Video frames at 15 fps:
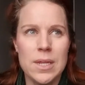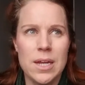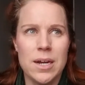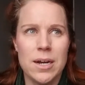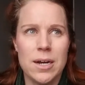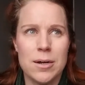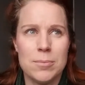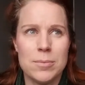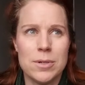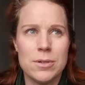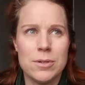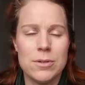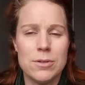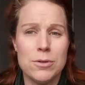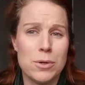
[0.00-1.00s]

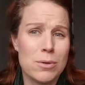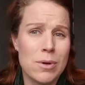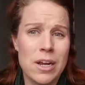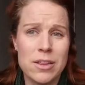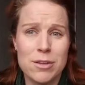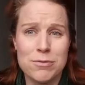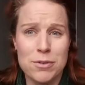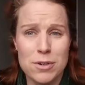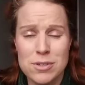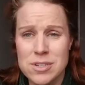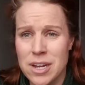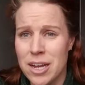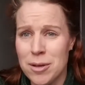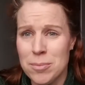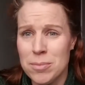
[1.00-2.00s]
do it right the first
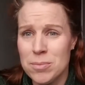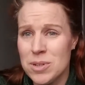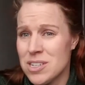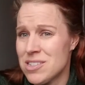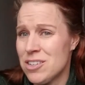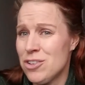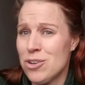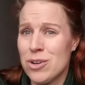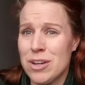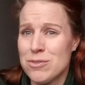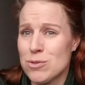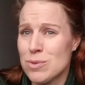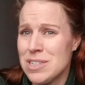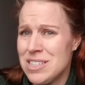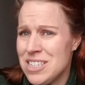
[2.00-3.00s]
time, because then you don't have
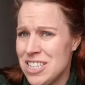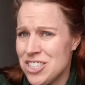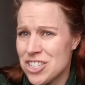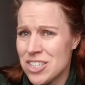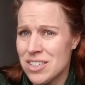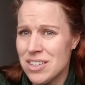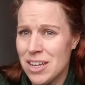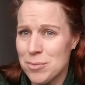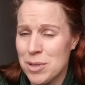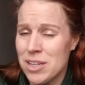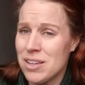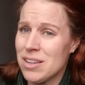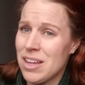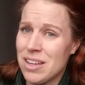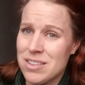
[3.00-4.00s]
to reteach it. I
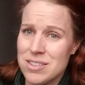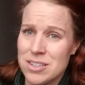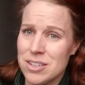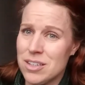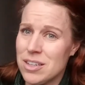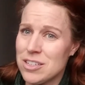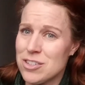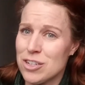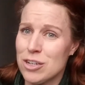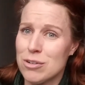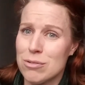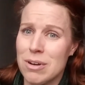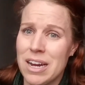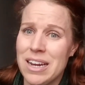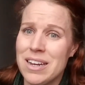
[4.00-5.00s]
mean, that's a
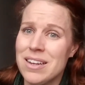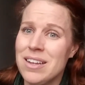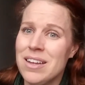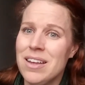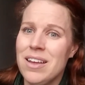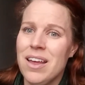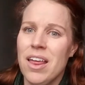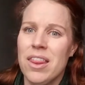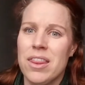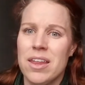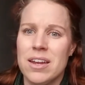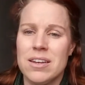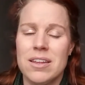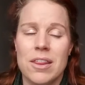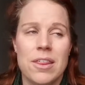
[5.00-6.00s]
great
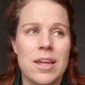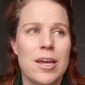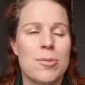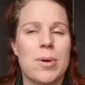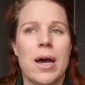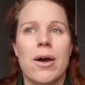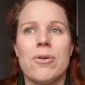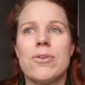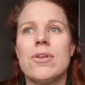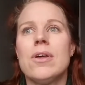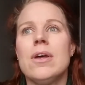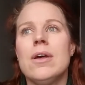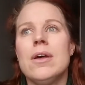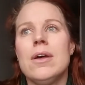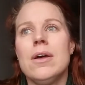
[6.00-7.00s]
thing to think about.
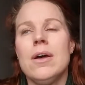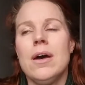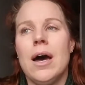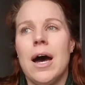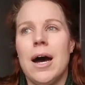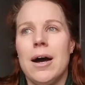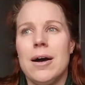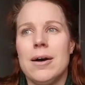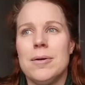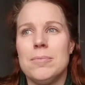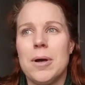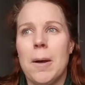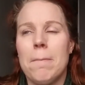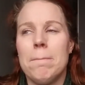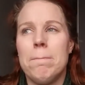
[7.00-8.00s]

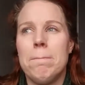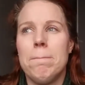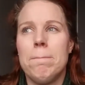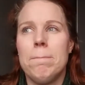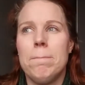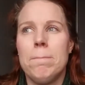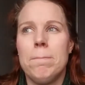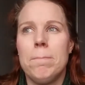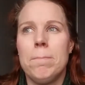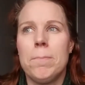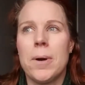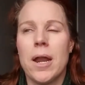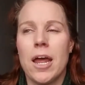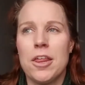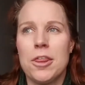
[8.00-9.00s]

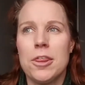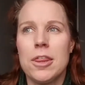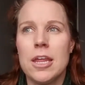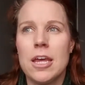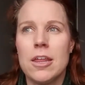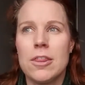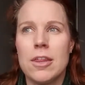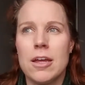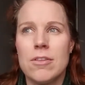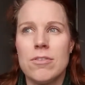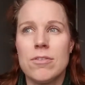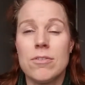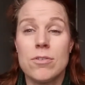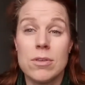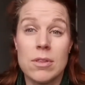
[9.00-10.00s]
But I think
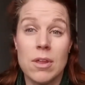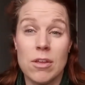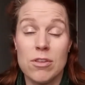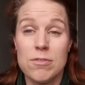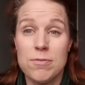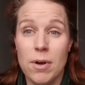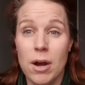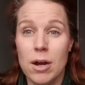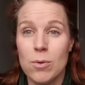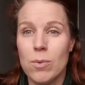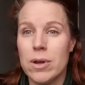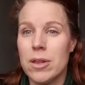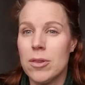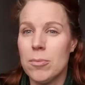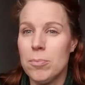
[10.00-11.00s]
that's thus far
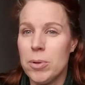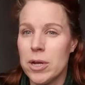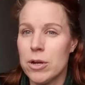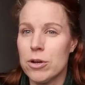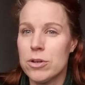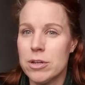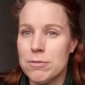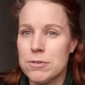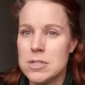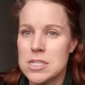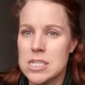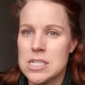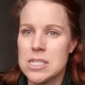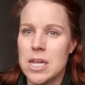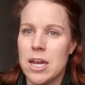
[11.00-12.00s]
one of the bigger
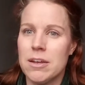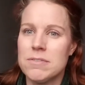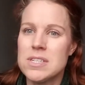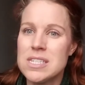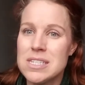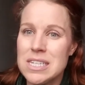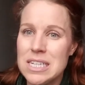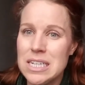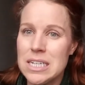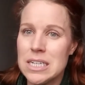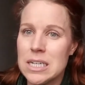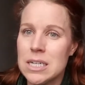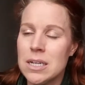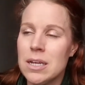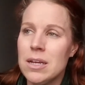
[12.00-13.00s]
differences that I've
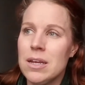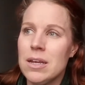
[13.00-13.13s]
seen